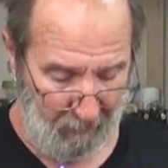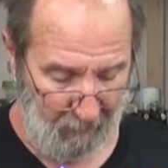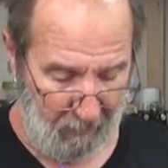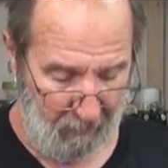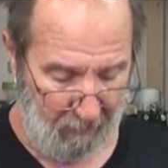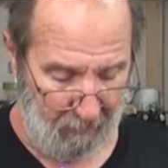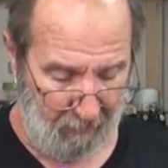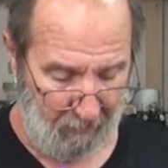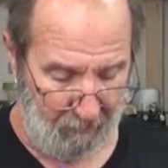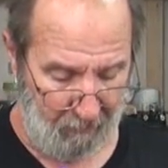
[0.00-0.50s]

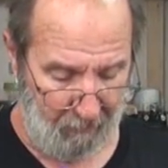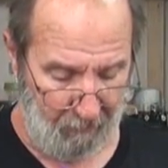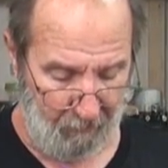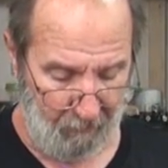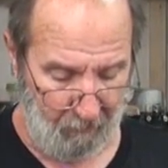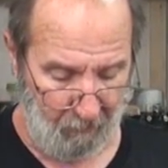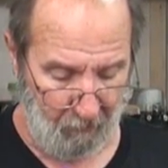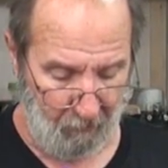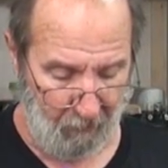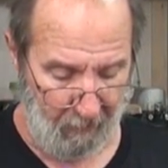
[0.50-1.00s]
uh,
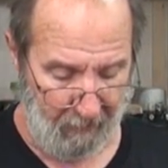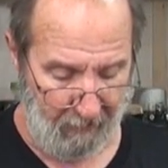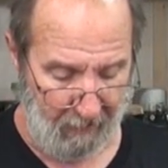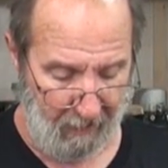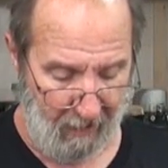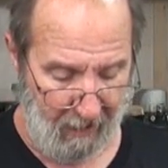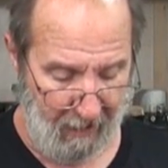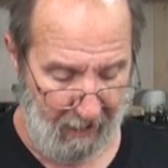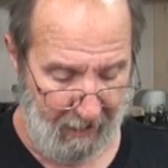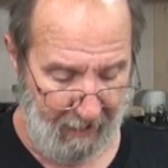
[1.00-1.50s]

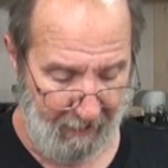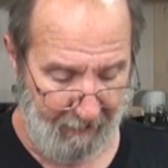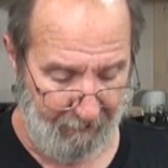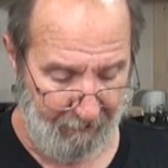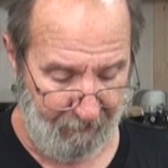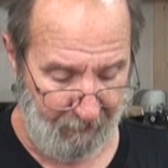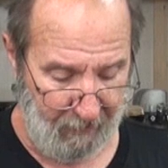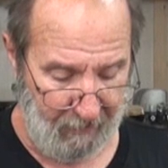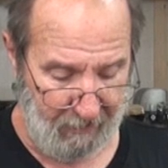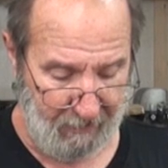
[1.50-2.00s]
when I
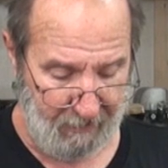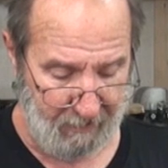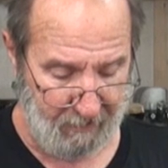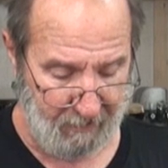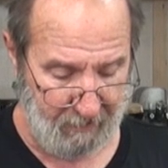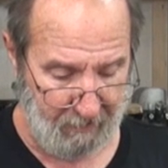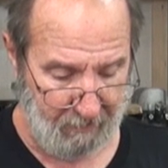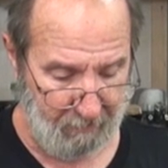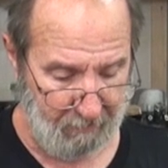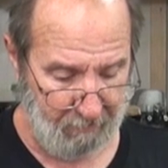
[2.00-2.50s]
have
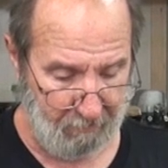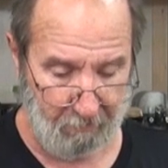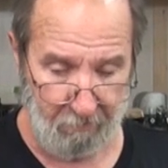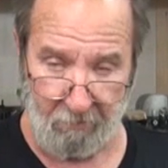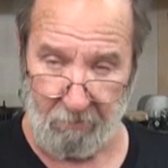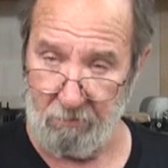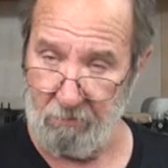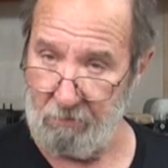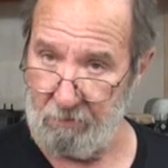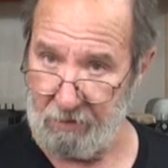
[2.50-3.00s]
reached
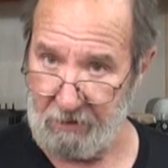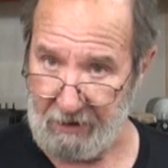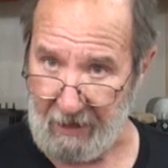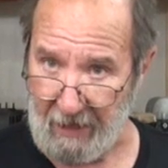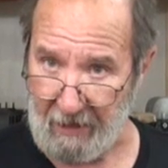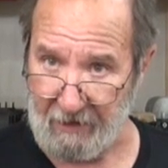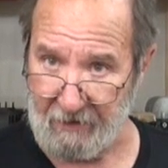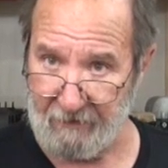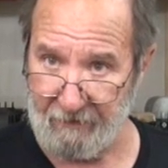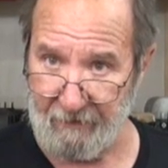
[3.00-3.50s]

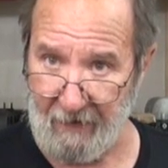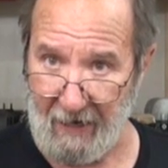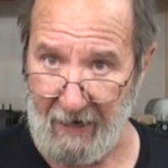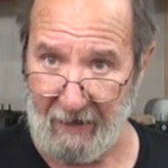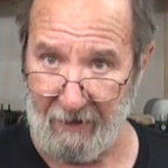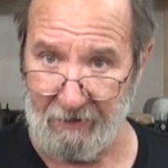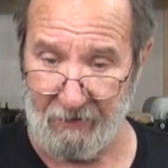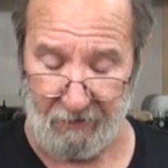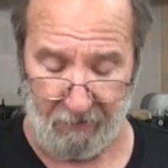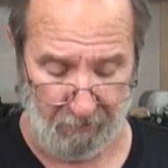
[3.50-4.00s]

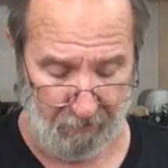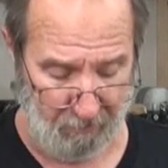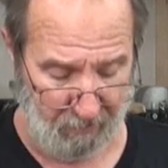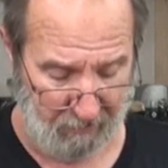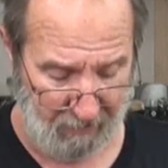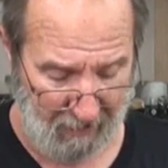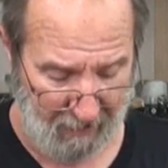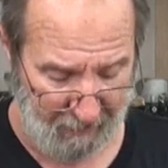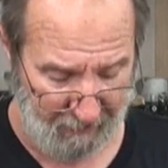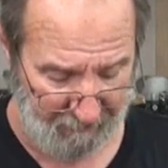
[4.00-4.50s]
satisfaction,
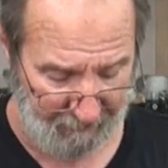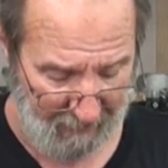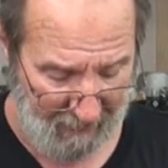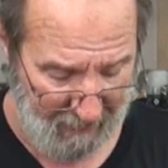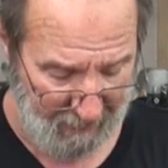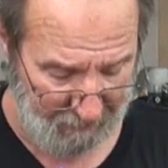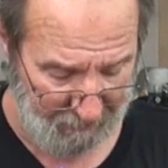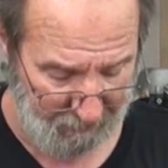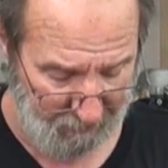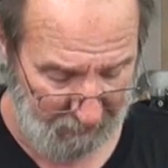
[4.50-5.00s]

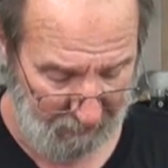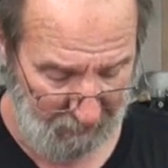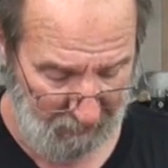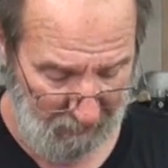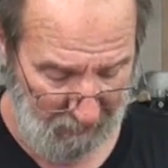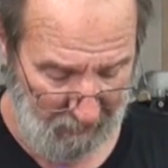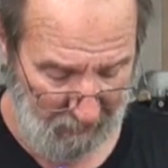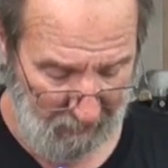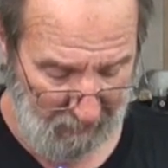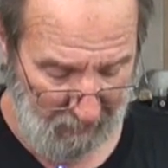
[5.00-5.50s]
satisfactory,
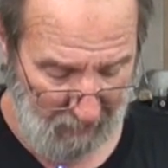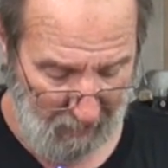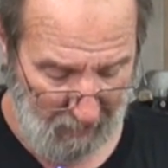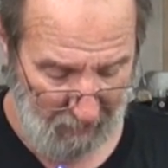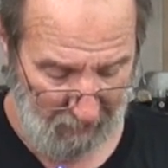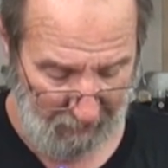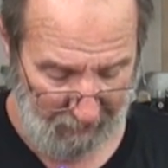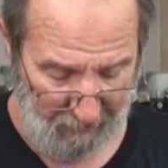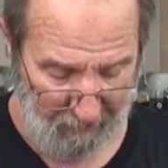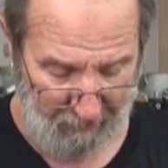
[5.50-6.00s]

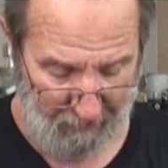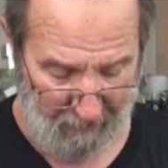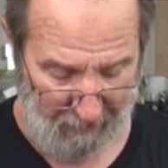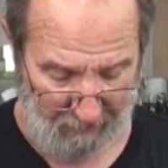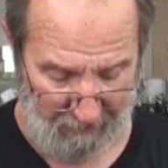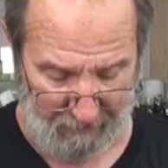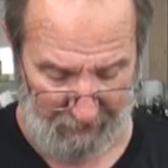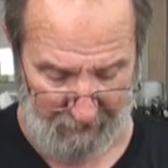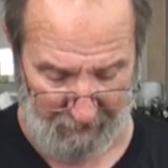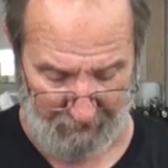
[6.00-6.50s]
I'll
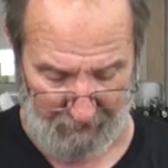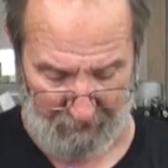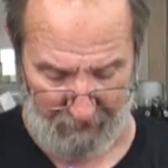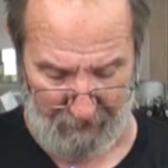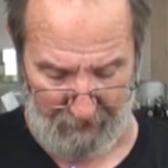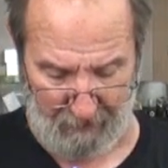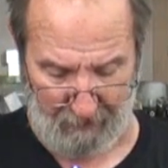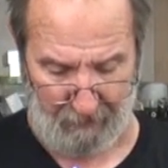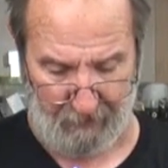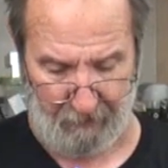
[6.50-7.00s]
index
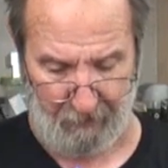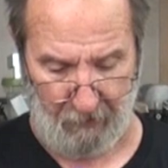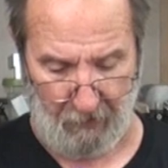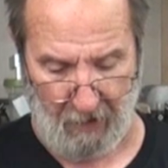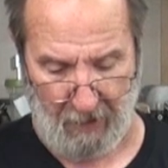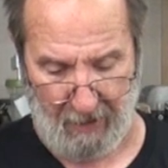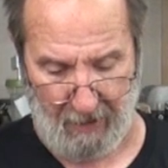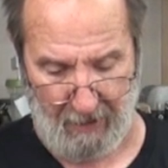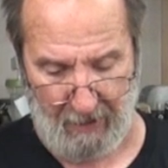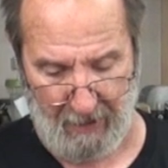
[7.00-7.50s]
everything. So
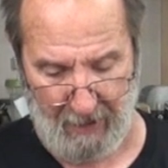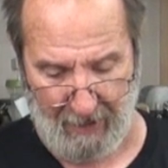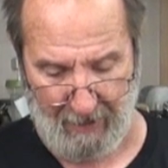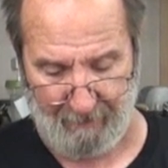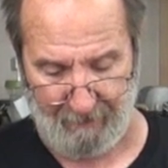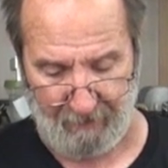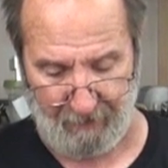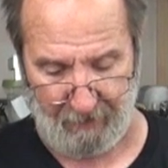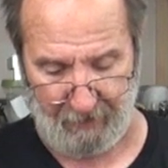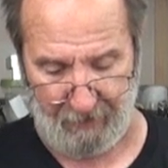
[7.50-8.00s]
I
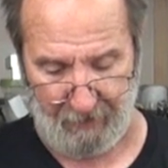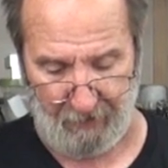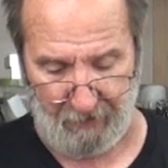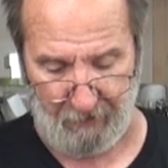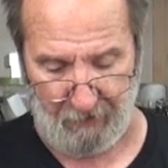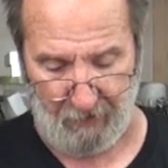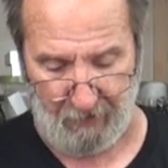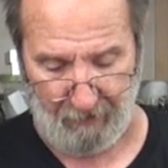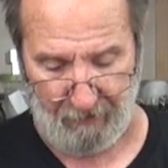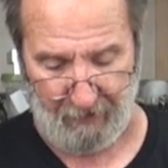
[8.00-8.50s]
happen to
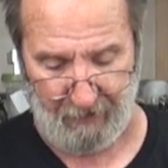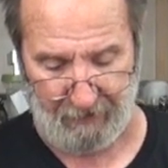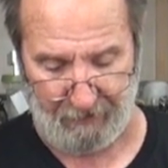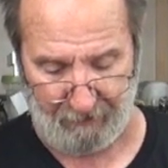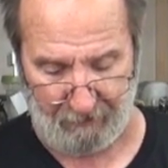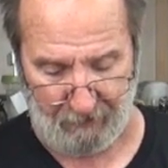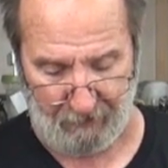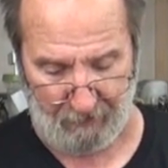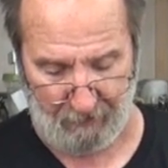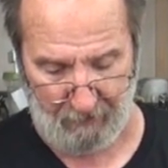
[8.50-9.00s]
know on
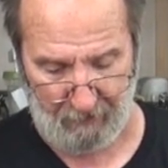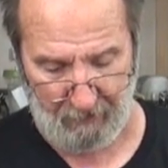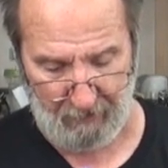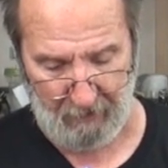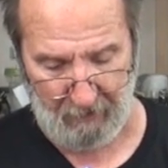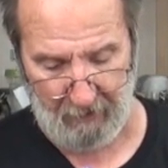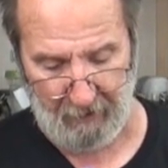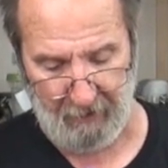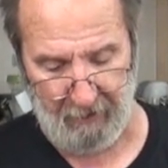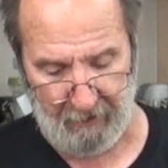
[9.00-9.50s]
this one
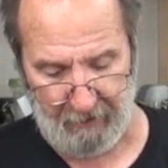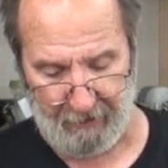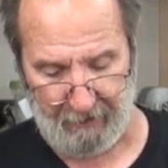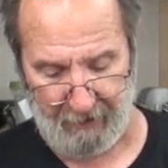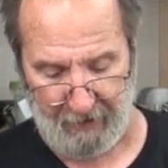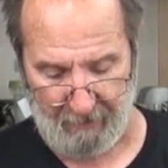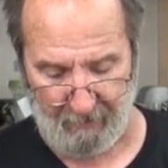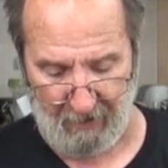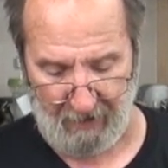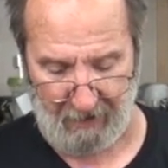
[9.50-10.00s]

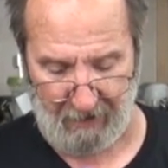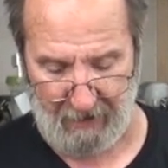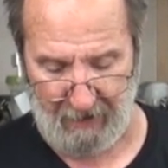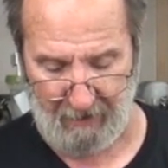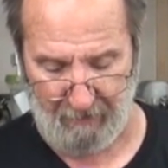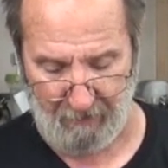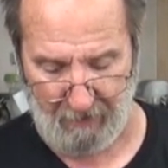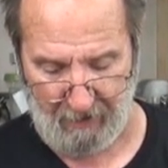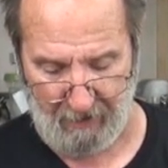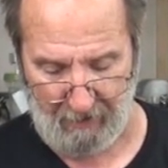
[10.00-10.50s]
that my
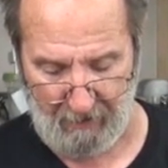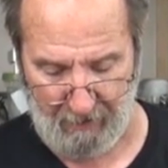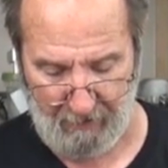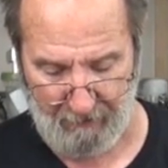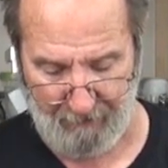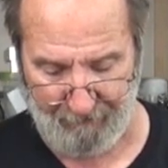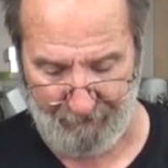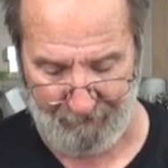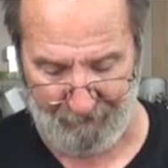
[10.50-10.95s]
keyway